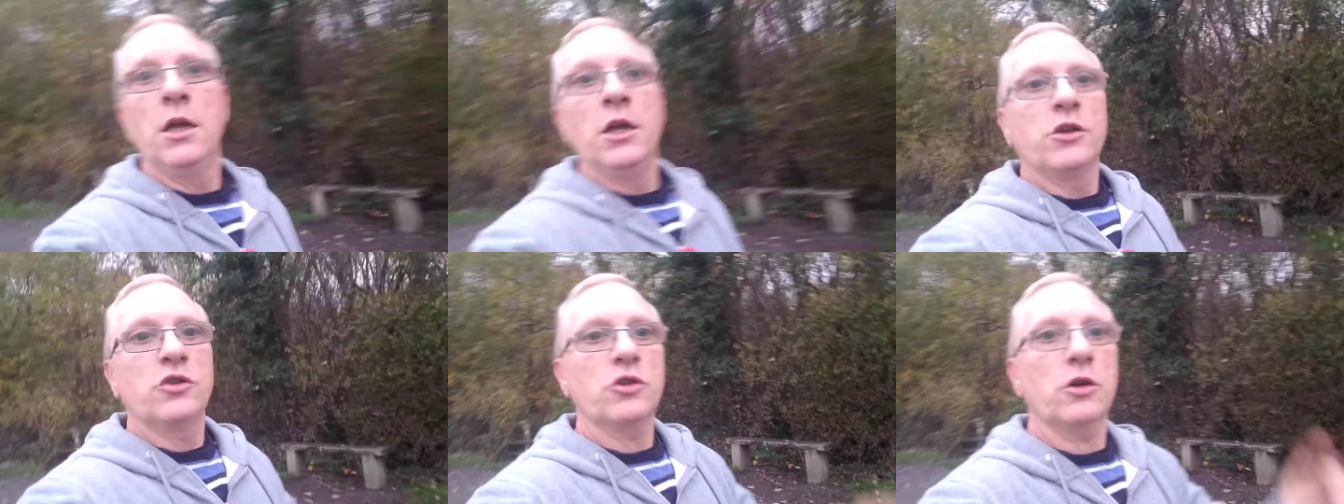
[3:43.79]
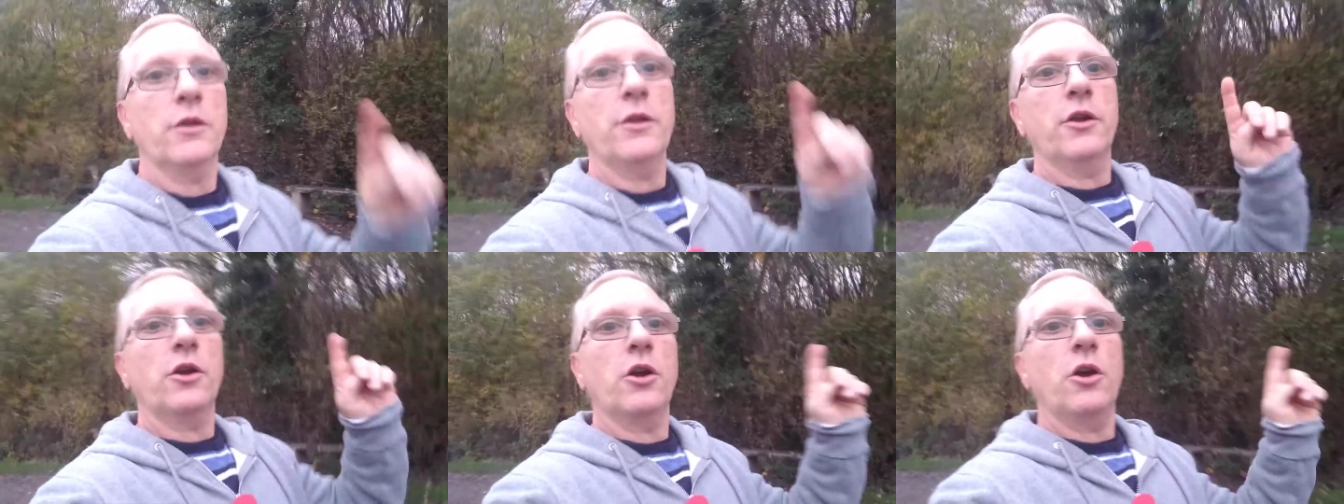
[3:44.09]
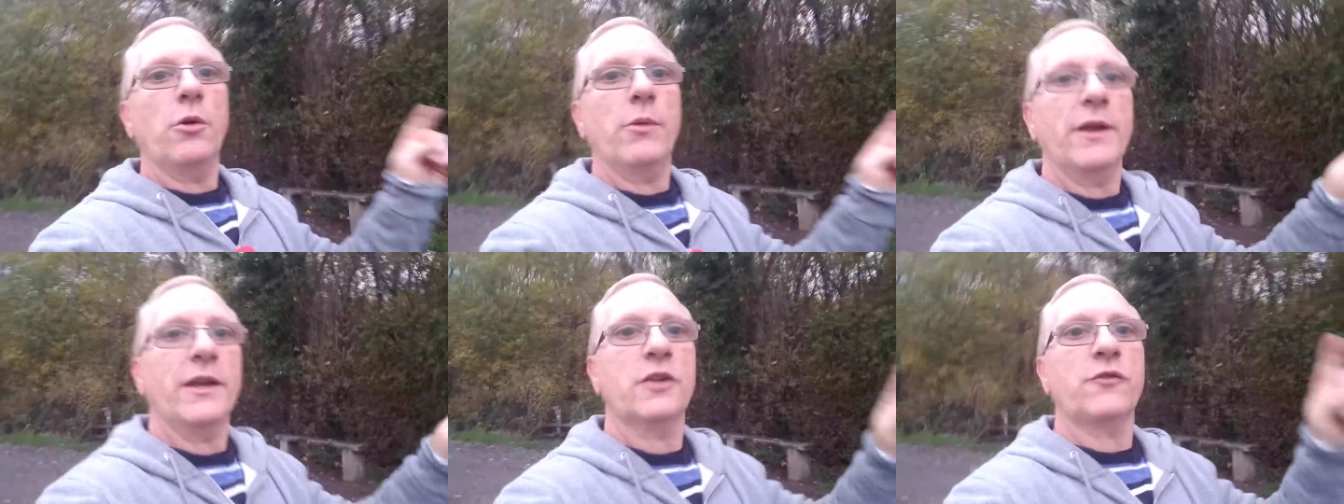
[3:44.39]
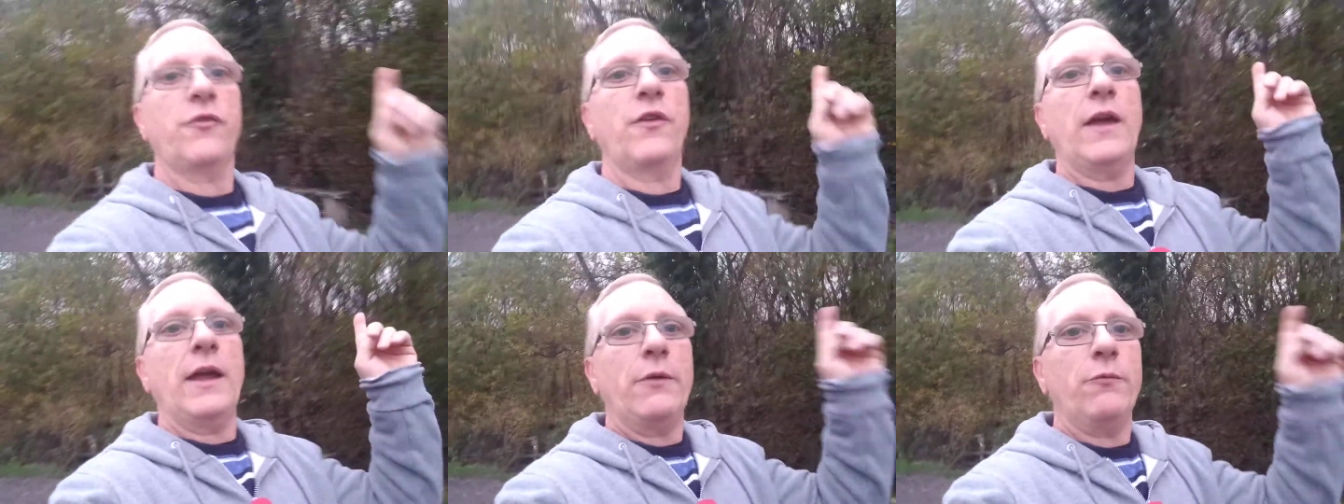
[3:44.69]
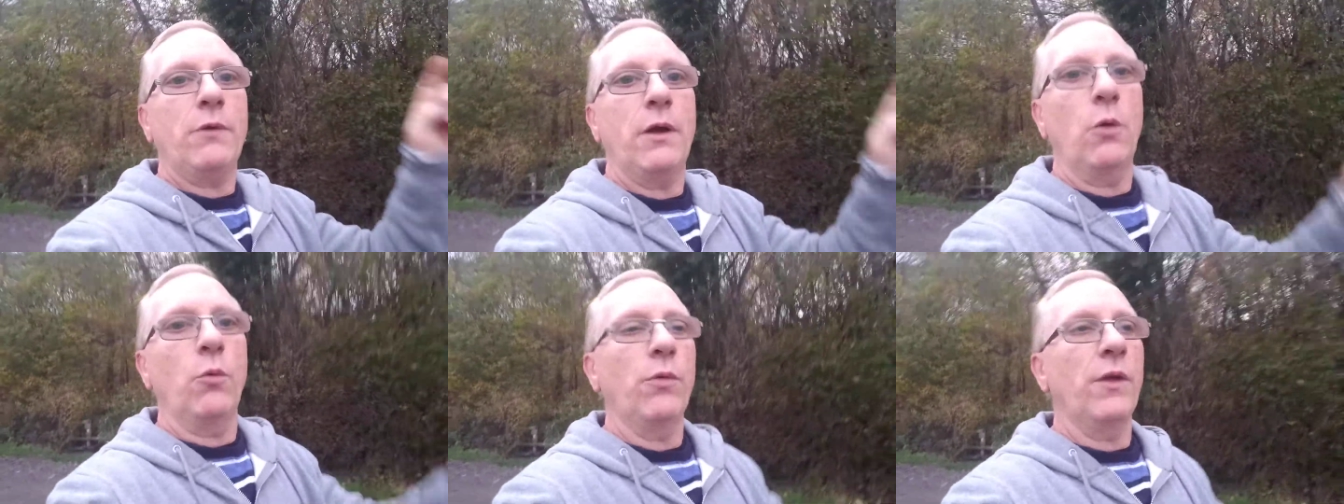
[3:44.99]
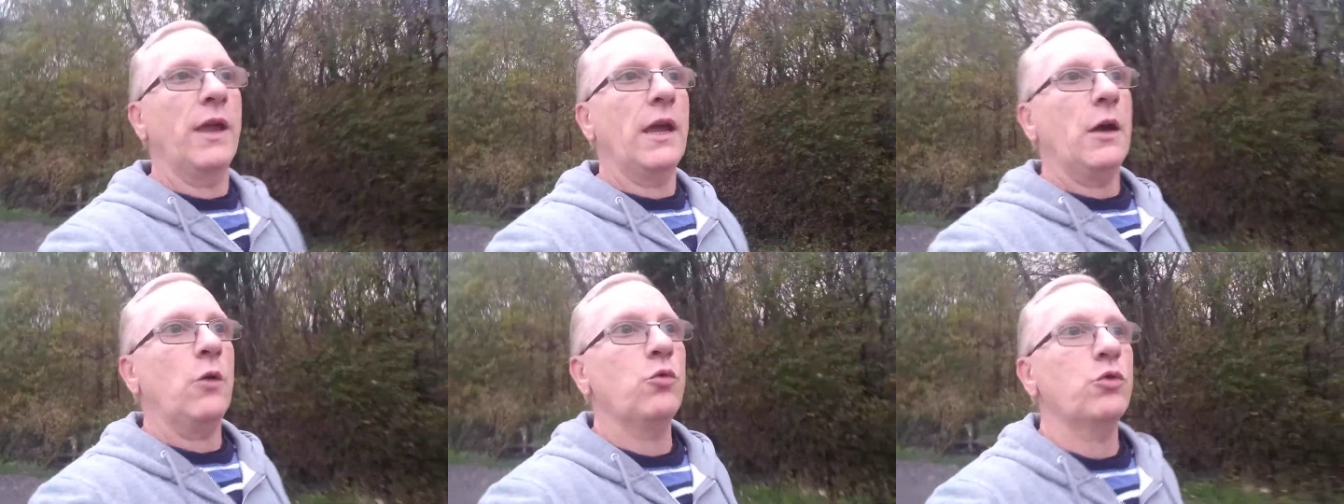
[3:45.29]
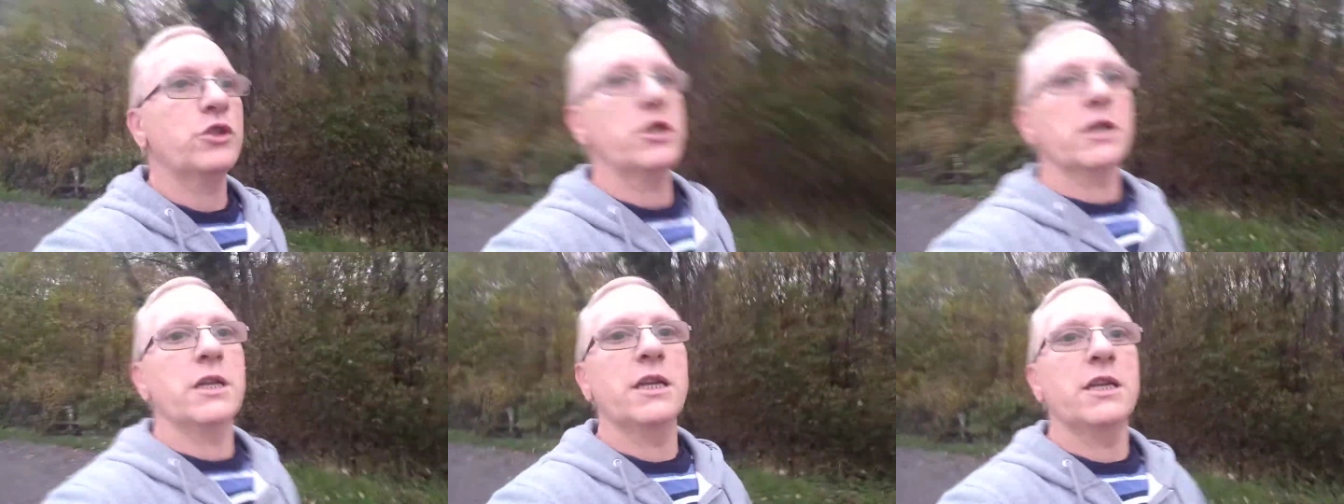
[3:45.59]
So they're always flying around the
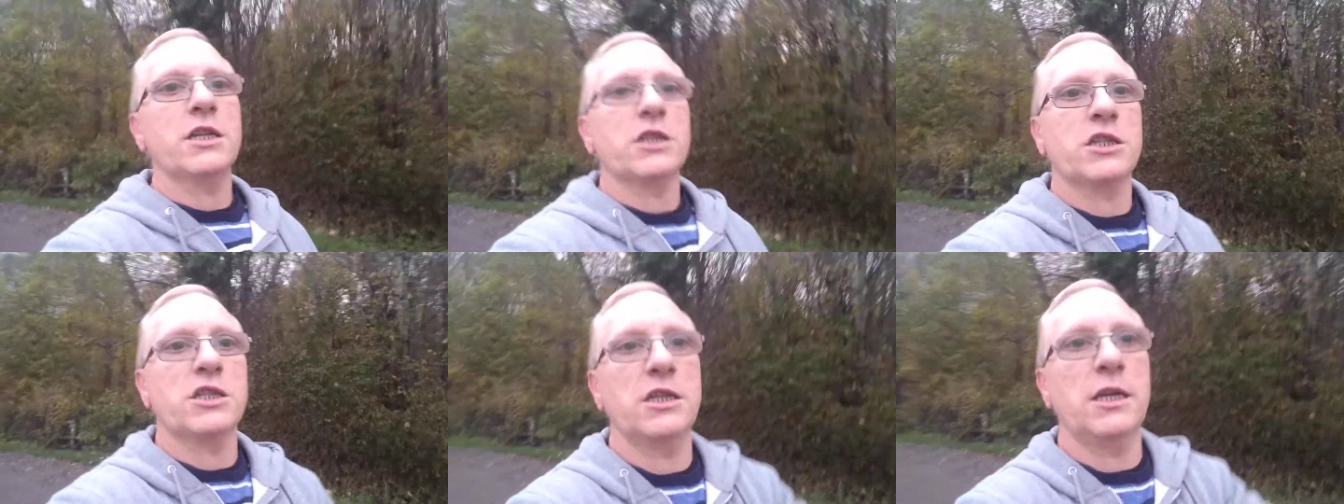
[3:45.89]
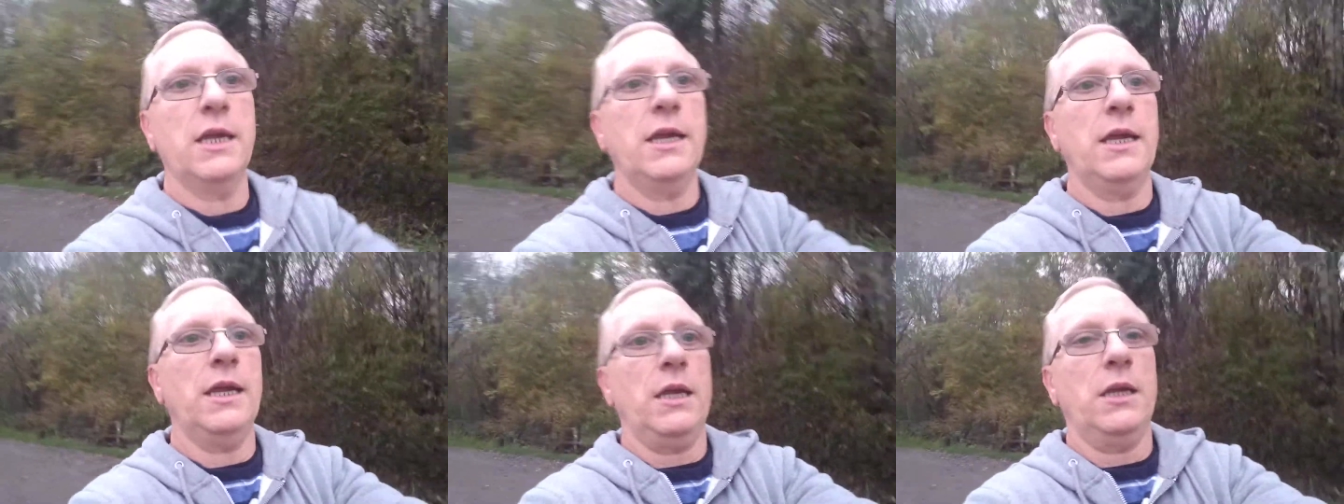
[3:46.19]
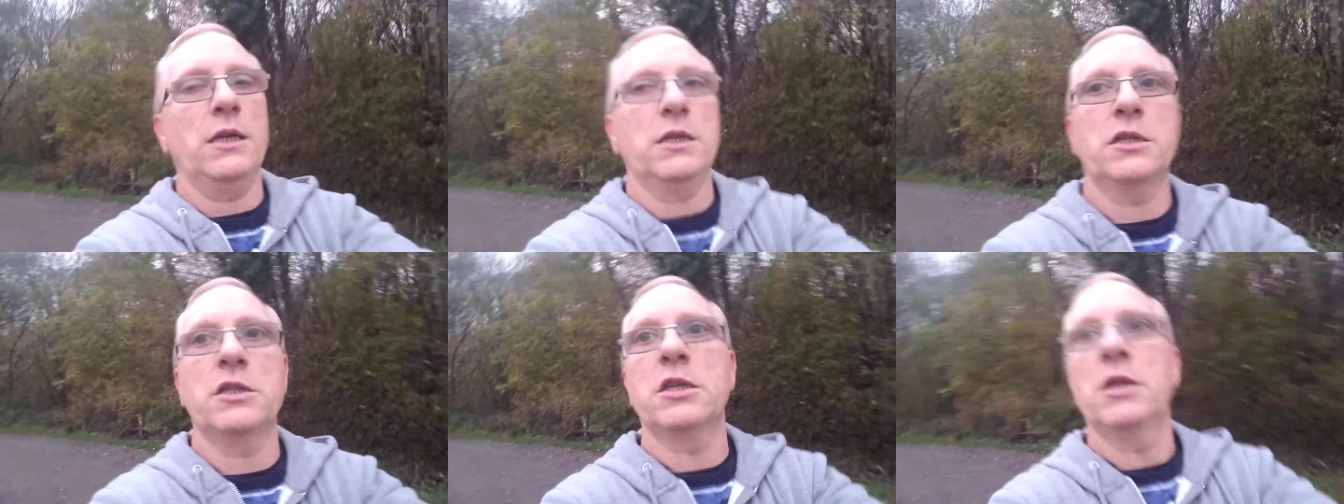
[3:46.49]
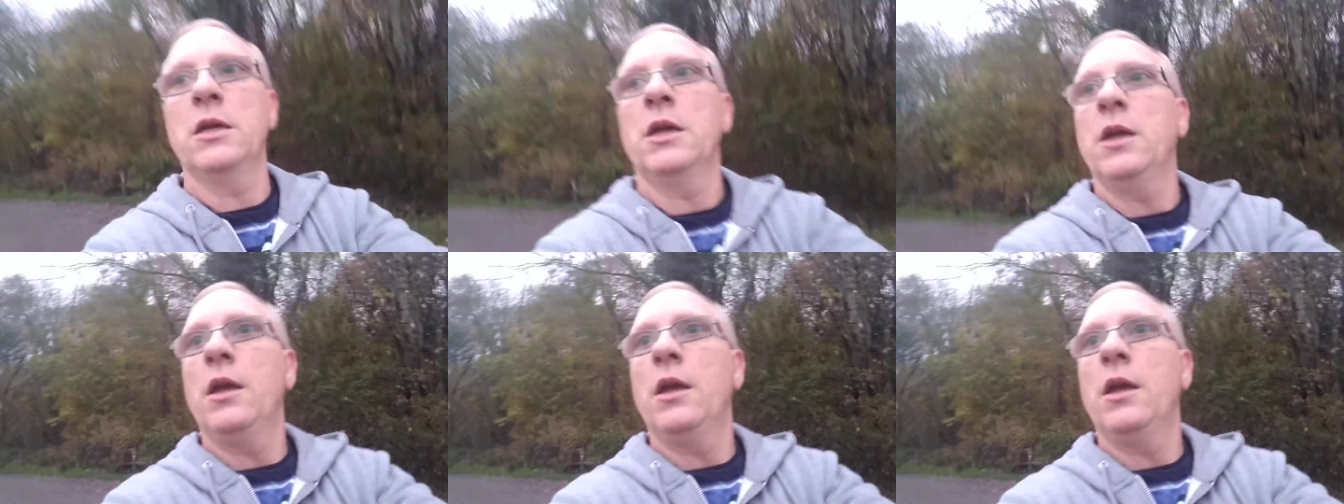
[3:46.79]
housing estates.